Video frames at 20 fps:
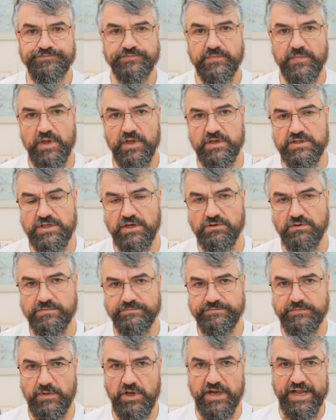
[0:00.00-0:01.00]
So,
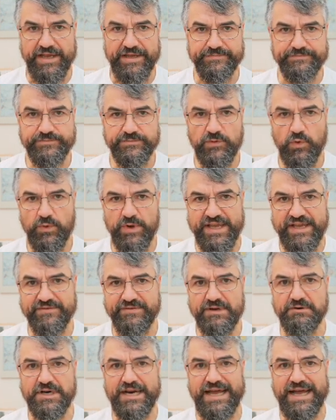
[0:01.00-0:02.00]
okay, we have
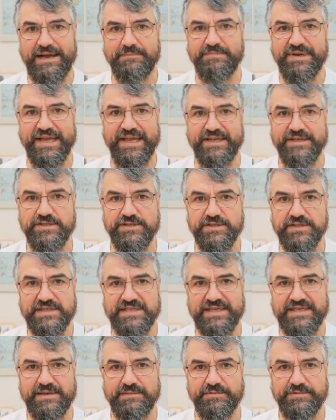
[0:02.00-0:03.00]
our app engine
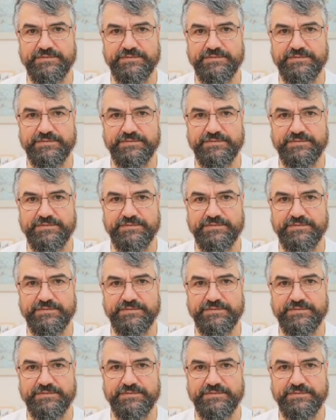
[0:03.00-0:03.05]
setup.